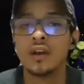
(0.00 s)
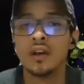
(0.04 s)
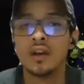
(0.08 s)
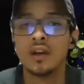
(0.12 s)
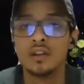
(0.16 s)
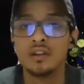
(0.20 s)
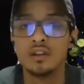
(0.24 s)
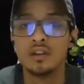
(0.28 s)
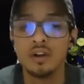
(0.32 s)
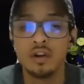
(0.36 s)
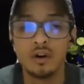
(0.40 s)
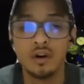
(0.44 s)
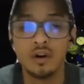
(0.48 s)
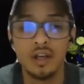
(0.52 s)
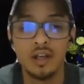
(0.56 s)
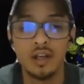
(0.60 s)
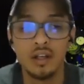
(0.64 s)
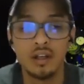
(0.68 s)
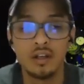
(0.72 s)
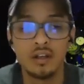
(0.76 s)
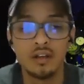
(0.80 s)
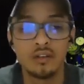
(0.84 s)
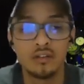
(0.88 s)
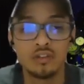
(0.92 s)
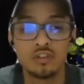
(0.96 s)

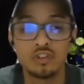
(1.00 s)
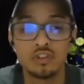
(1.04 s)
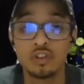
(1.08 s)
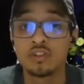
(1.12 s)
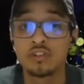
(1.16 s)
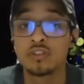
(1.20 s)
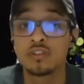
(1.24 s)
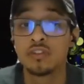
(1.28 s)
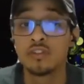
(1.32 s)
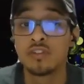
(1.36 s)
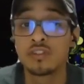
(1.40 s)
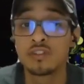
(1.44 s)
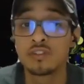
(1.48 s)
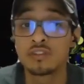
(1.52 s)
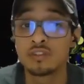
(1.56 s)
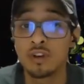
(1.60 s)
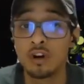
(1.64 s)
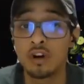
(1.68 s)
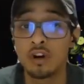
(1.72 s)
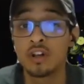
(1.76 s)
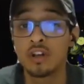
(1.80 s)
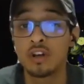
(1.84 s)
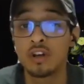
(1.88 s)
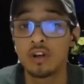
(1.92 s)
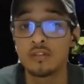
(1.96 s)
And just
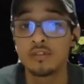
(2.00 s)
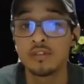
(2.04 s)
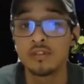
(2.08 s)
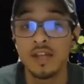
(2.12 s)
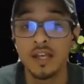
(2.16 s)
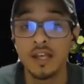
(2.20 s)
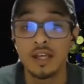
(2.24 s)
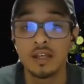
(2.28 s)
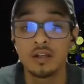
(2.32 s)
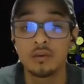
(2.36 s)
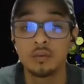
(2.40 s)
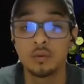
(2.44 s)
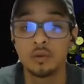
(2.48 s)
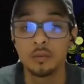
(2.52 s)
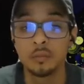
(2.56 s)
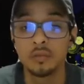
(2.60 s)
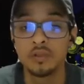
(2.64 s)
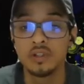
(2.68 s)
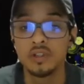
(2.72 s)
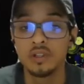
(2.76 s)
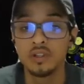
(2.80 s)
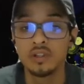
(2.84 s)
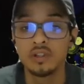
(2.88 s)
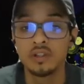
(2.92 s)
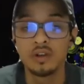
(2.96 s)
starting off that would
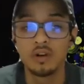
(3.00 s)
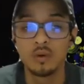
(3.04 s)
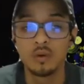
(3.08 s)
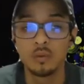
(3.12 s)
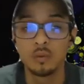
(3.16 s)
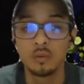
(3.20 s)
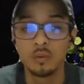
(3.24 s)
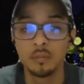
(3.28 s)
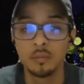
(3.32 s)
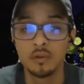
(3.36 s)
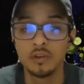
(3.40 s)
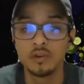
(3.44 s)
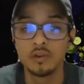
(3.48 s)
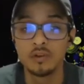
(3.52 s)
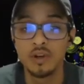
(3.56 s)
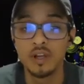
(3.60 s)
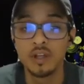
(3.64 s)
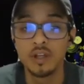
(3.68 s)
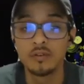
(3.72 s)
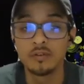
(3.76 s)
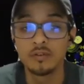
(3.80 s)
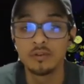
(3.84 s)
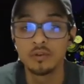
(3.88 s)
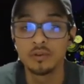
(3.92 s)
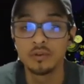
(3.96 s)
be
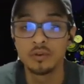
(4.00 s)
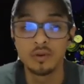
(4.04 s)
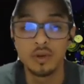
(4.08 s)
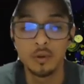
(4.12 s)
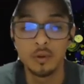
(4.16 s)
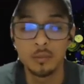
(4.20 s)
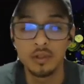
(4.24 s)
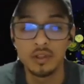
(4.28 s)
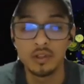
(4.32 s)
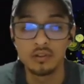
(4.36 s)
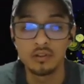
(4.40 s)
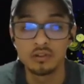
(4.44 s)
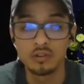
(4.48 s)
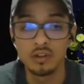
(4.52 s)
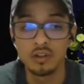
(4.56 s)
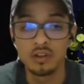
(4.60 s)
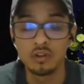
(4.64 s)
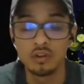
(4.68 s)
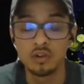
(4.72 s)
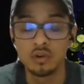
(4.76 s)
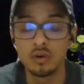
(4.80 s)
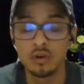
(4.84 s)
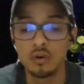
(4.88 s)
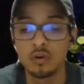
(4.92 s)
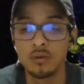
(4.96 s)
great for you. I mean, because then
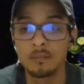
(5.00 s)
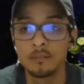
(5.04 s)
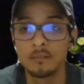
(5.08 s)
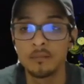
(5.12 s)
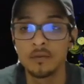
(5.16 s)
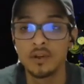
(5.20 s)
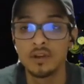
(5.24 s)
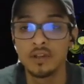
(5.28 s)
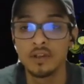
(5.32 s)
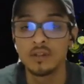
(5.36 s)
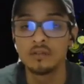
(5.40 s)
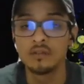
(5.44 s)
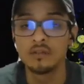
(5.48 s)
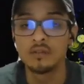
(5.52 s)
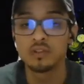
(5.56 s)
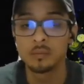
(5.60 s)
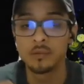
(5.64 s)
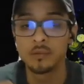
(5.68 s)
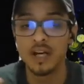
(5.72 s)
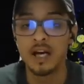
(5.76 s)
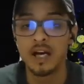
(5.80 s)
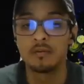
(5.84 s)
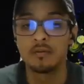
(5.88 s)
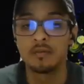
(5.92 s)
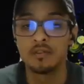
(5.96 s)
it'll give you some
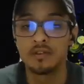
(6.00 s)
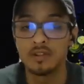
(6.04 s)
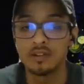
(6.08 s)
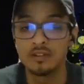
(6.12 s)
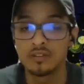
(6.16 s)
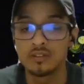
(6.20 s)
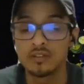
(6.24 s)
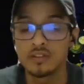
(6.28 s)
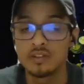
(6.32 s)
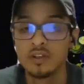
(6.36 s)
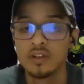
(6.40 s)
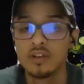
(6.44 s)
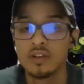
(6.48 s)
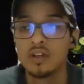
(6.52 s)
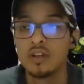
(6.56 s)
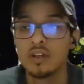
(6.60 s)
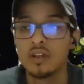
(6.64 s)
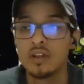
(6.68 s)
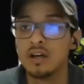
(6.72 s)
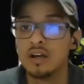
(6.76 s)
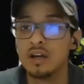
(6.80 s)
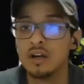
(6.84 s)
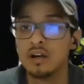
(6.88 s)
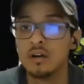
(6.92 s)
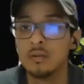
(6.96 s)
confidence,
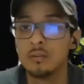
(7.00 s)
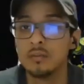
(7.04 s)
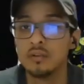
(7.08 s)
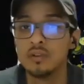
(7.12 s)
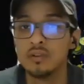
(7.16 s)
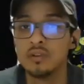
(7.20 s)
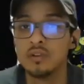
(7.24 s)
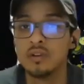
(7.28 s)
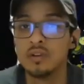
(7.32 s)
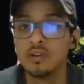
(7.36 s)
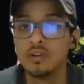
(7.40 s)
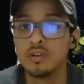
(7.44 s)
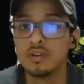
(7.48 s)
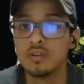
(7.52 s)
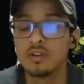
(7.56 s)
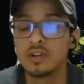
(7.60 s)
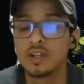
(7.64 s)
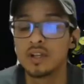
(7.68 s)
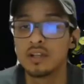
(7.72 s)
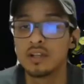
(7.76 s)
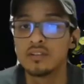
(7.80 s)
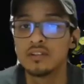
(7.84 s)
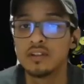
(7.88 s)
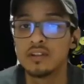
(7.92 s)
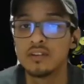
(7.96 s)
and you can, like
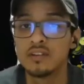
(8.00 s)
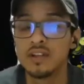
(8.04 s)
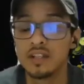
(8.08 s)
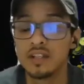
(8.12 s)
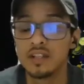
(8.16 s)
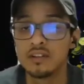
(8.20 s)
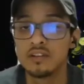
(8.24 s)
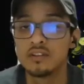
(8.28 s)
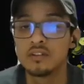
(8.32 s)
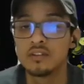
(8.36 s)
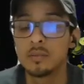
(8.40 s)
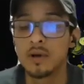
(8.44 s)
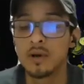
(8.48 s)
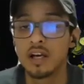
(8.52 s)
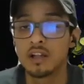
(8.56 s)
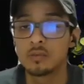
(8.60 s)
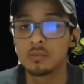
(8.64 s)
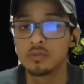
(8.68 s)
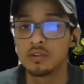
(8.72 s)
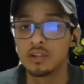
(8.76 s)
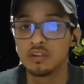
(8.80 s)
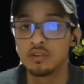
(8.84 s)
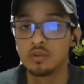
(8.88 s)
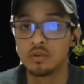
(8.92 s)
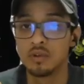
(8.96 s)
I said, take this
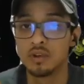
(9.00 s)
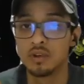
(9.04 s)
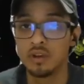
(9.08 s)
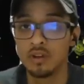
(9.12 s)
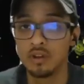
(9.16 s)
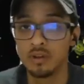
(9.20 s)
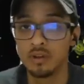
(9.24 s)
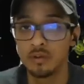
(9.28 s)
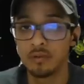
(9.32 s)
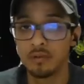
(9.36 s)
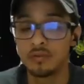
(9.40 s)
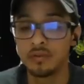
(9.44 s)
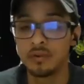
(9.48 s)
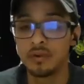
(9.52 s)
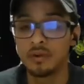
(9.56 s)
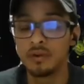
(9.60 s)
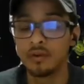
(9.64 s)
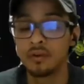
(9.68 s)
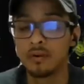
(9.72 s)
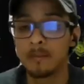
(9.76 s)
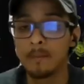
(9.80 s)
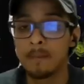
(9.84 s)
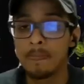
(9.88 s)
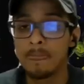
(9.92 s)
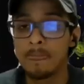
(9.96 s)
possibly into another
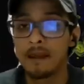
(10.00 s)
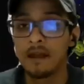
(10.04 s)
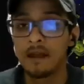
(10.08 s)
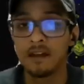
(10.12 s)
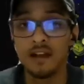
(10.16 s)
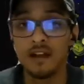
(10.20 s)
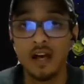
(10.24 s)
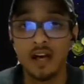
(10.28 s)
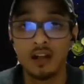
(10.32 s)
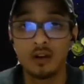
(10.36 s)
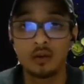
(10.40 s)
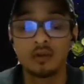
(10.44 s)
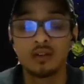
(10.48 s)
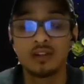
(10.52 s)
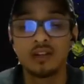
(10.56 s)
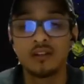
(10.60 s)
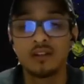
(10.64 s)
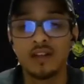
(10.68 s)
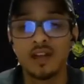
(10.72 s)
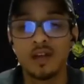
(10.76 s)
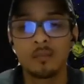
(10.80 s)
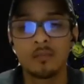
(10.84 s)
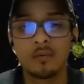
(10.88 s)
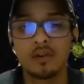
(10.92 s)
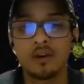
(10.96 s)
field. Not only
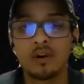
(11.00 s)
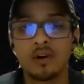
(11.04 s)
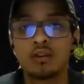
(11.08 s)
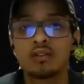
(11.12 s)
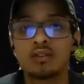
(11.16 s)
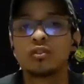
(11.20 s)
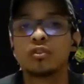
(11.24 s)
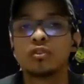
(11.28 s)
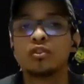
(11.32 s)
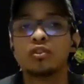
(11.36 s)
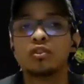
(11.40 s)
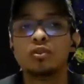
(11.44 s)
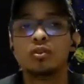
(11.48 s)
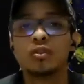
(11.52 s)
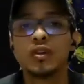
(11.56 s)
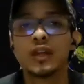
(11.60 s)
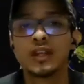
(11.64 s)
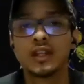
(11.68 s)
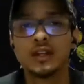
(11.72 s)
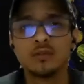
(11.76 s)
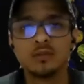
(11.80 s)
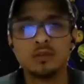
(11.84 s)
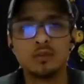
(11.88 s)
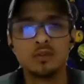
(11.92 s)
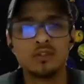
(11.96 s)
that, but also too, like
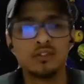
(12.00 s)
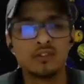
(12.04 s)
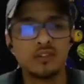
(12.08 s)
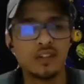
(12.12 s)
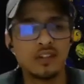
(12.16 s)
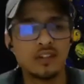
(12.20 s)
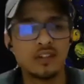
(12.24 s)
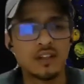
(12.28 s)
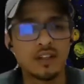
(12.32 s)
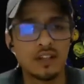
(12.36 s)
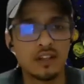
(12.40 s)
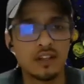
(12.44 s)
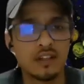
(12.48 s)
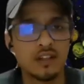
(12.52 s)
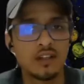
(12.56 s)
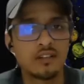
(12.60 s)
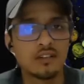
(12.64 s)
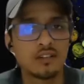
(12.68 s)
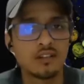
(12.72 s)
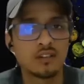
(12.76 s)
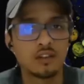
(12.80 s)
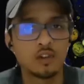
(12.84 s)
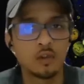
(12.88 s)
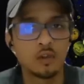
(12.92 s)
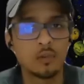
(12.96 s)
if you see that it is
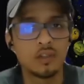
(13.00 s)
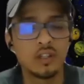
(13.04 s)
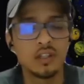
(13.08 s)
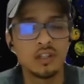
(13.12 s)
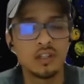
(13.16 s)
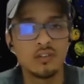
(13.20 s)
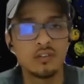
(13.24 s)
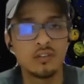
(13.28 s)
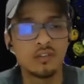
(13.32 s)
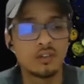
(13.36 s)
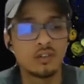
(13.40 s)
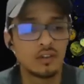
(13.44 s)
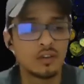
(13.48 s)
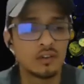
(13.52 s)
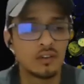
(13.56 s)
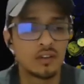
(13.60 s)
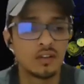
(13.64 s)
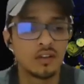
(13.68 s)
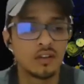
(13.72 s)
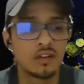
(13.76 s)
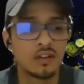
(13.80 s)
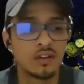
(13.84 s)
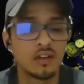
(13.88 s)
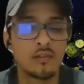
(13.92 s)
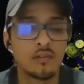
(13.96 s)
a little bit easier and
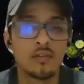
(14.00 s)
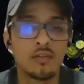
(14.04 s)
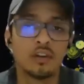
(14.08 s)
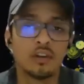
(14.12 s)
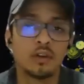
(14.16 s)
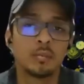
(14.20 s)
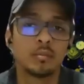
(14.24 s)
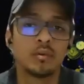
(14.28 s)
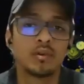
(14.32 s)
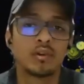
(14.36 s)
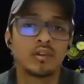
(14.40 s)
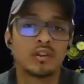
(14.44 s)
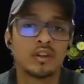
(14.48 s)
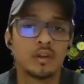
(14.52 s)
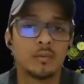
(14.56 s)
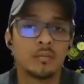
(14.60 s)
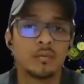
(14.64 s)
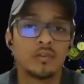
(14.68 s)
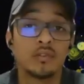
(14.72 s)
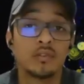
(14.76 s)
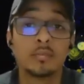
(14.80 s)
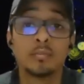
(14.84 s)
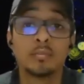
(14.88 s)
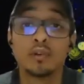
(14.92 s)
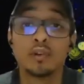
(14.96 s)
the developer club
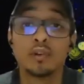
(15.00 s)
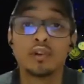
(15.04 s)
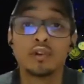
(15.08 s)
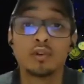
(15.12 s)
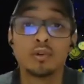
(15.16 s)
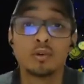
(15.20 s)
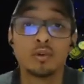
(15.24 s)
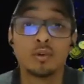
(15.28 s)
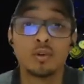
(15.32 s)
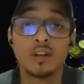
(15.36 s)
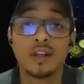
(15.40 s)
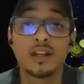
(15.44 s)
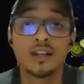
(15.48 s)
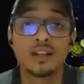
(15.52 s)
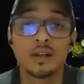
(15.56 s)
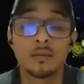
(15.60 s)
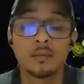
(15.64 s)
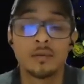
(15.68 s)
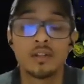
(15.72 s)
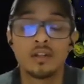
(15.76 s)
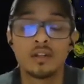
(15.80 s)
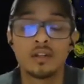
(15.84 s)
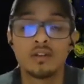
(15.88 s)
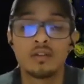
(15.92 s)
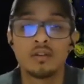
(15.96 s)
is pretty cool, like, I
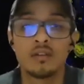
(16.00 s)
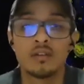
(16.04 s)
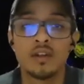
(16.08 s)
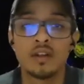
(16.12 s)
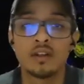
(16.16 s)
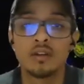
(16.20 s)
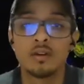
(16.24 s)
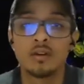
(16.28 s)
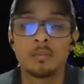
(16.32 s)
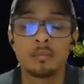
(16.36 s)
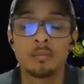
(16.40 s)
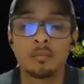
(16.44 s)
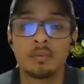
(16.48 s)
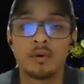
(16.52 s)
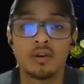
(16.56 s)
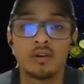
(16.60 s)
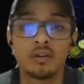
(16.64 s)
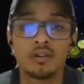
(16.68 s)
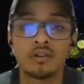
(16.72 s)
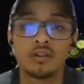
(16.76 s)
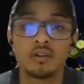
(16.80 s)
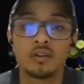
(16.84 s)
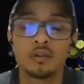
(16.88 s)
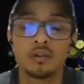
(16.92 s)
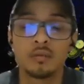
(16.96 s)
mean, that you're part
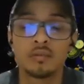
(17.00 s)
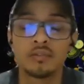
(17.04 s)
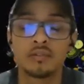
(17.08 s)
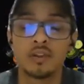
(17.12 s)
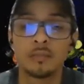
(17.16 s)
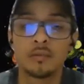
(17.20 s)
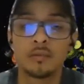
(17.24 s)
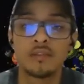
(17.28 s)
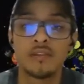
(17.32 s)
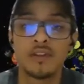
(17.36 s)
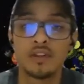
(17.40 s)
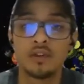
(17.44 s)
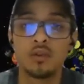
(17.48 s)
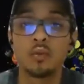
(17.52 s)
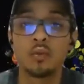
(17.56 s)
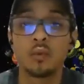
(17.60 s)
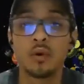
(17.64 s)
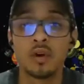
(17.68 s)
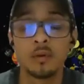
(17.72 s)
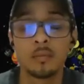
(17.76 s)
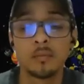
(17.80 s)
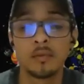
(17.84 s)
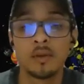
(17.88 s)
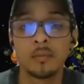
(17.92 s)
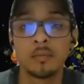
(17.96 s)
of something that you
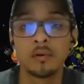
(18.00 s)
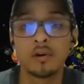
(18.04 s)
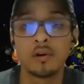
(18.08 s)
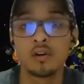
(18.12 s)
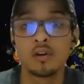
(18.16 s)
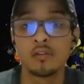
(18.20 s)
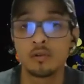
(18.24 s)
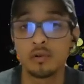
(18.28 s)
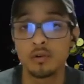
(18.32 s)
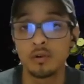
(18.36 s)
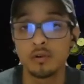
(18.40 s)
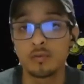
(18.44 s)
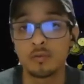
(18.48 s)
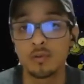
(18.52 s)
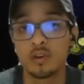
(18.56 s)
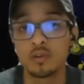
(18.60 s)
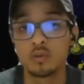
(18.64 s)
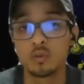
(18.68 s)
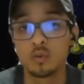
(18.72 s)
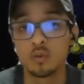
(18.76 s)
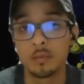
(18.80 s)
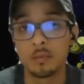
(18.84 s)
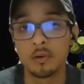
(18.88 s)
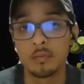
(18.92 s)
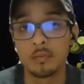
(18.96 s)
want to be a part of, or your friends
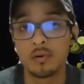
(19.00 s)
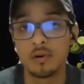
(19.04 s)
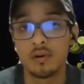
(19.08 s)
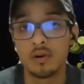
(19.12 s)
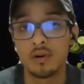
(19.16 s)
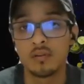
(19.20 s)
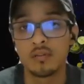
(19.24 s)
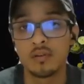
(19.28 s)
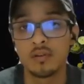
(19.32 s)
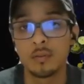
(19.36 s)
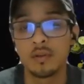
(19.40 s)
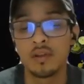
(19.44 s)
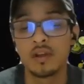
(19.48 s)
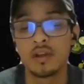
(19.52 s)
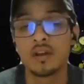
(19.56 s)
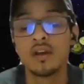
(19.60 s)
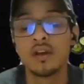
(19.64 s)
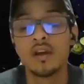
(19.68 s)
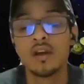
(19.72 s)
want to be a part of. I mean,